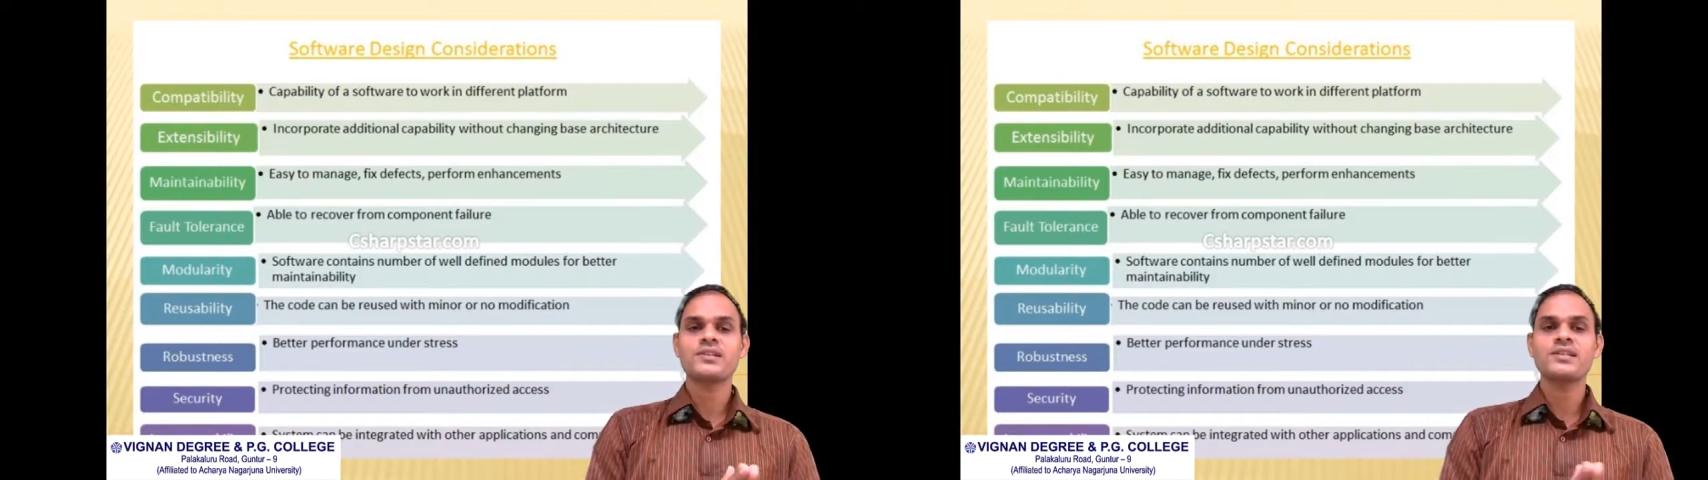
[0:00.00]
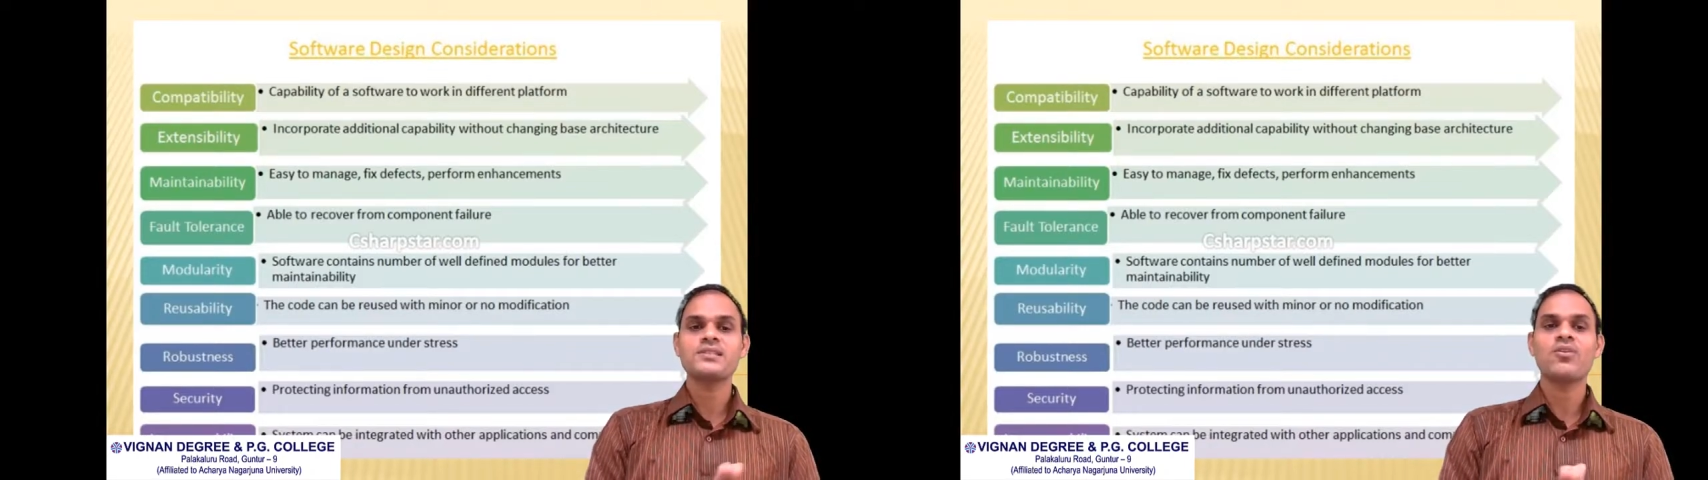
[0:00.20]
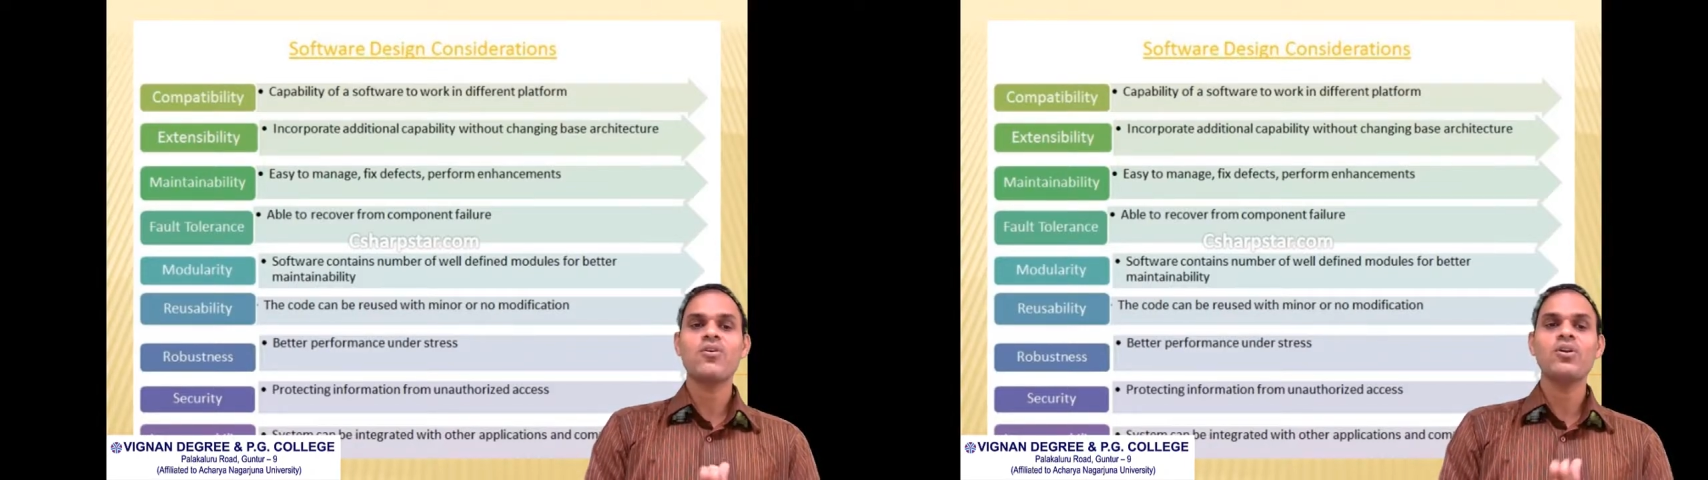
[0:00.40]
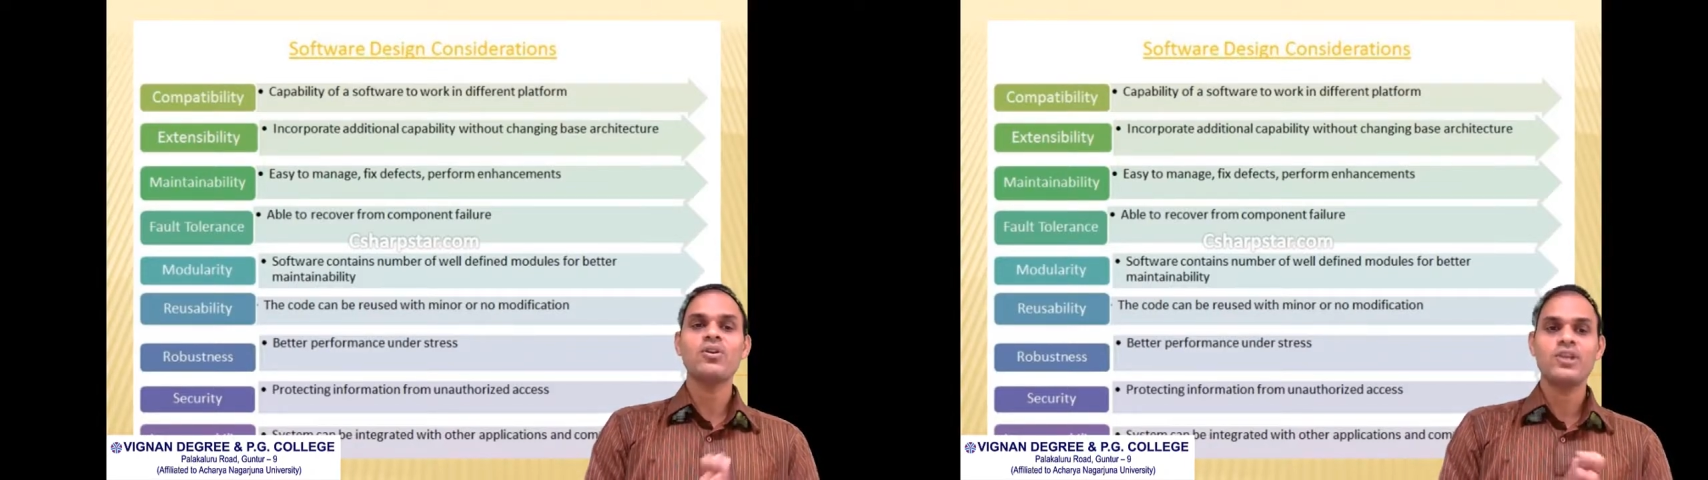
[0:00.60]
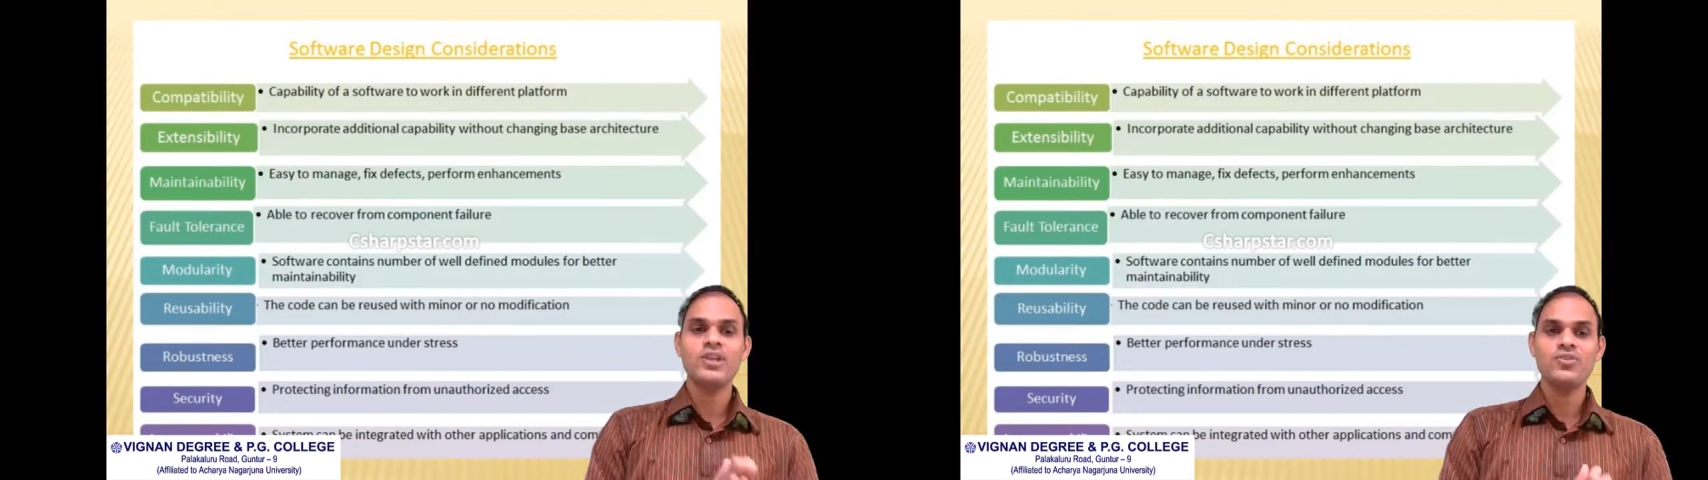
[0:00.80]
That is called
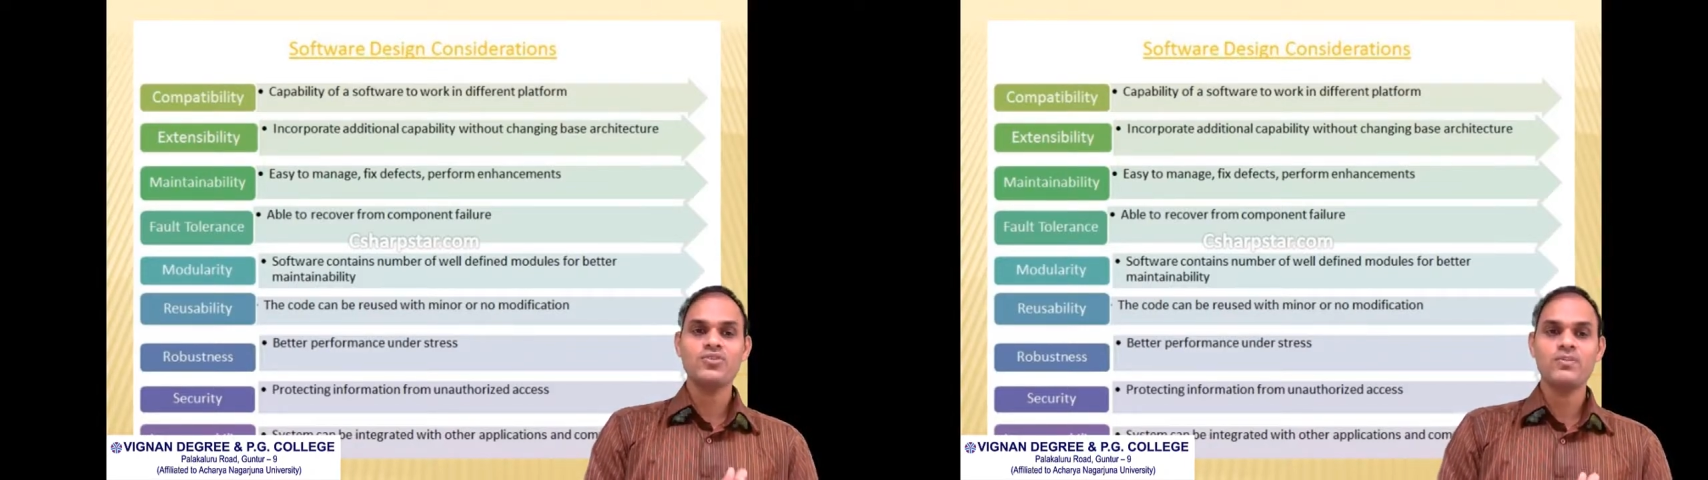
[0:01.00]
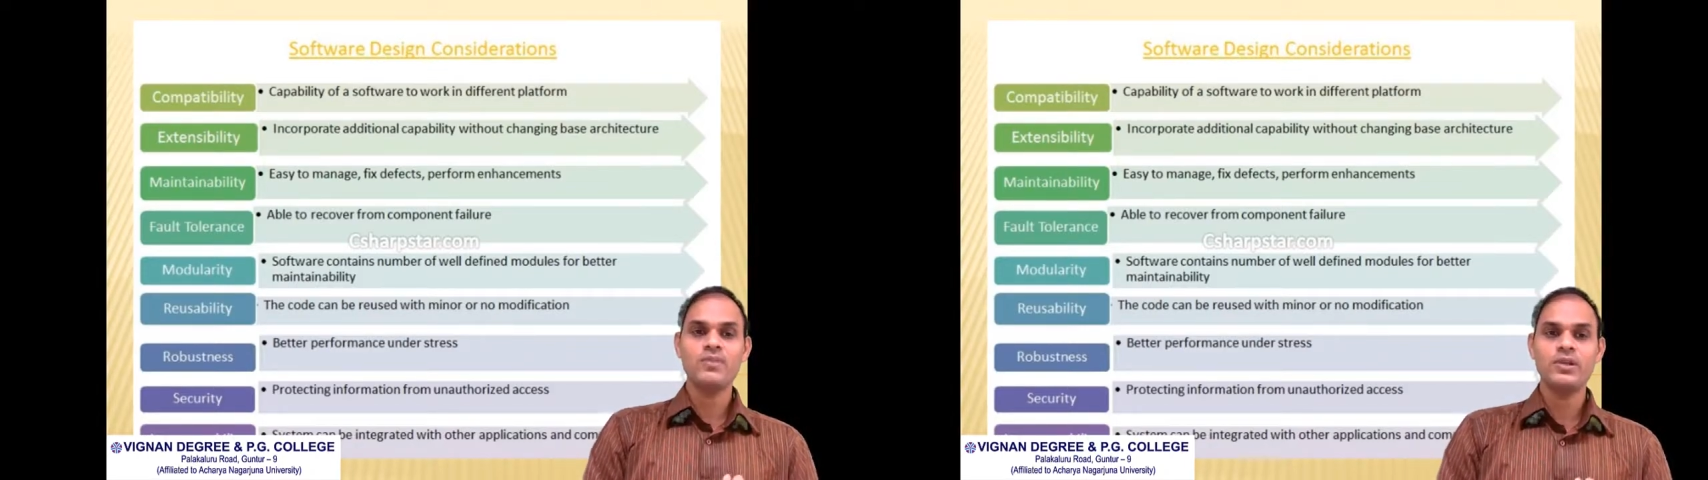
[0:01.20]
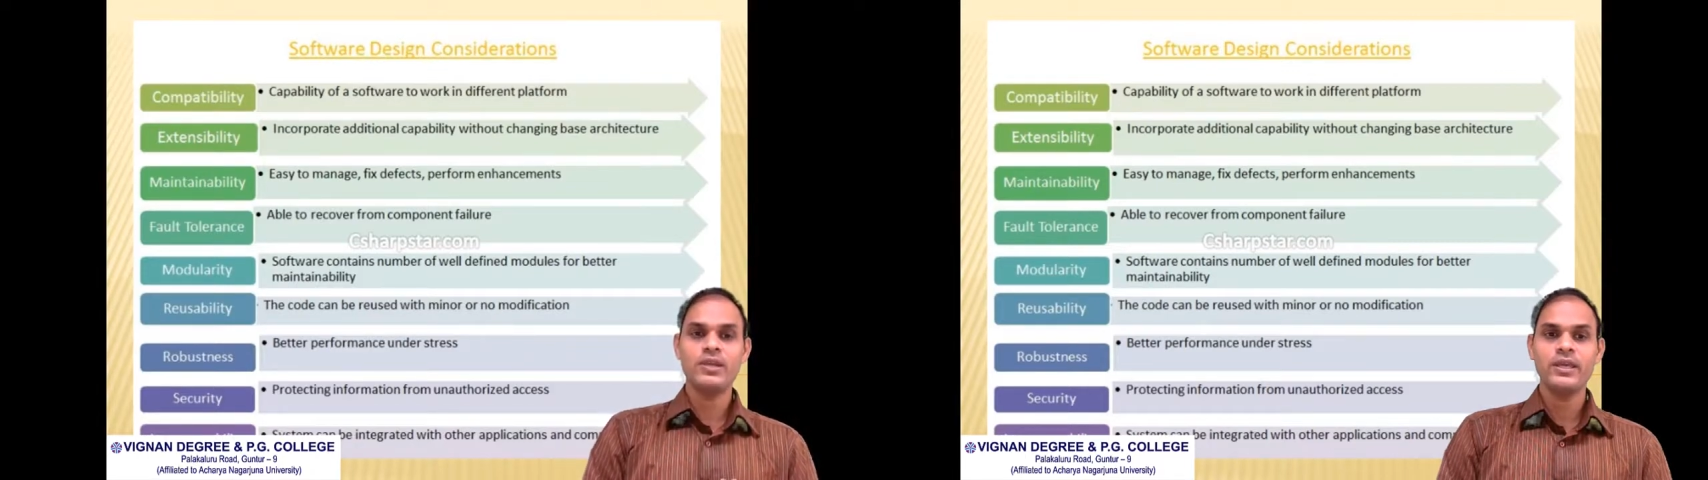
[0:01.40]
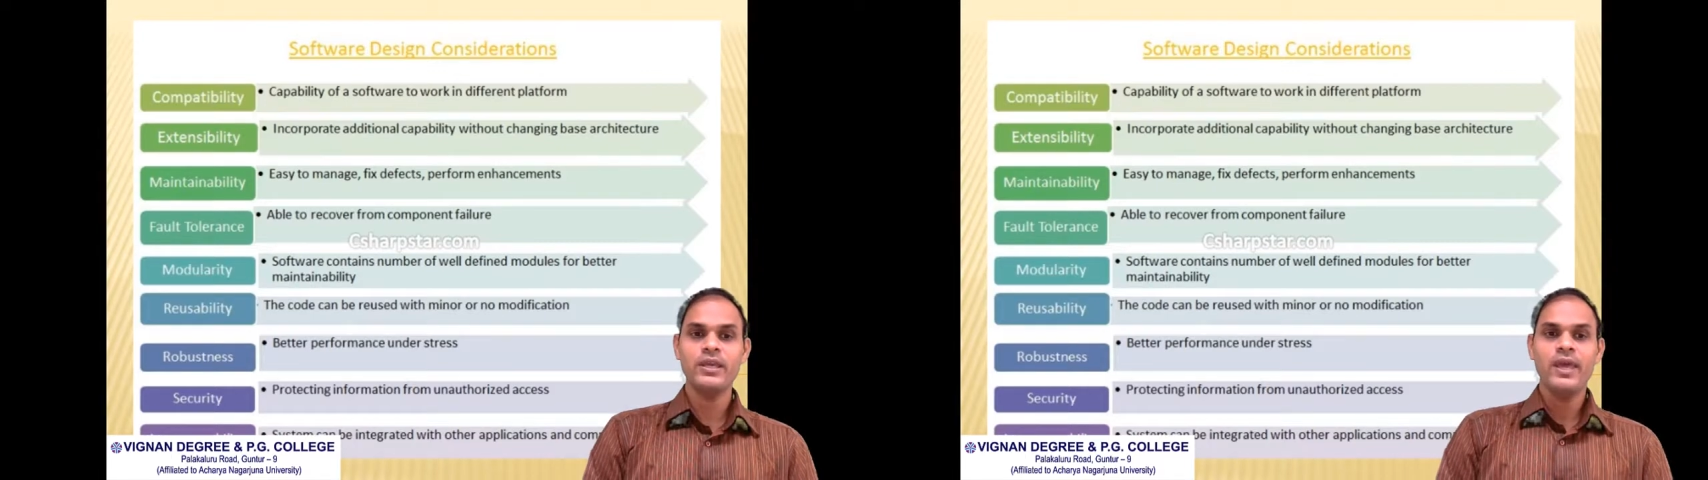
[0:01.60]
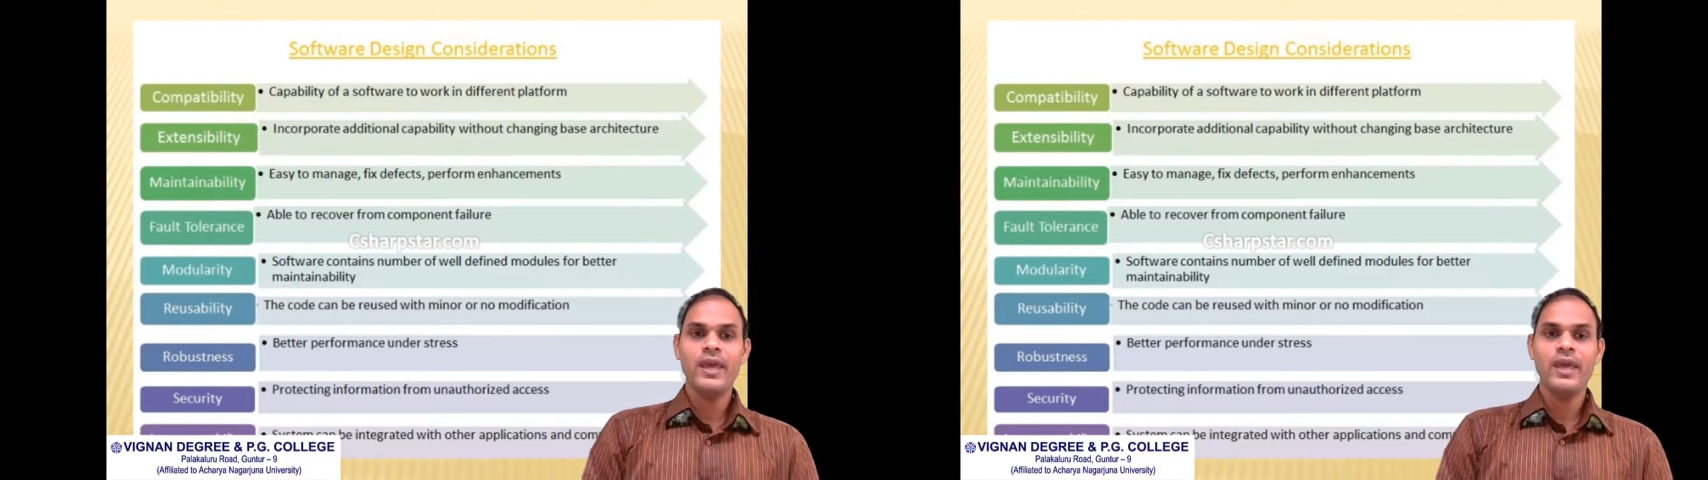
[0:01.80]
reusability.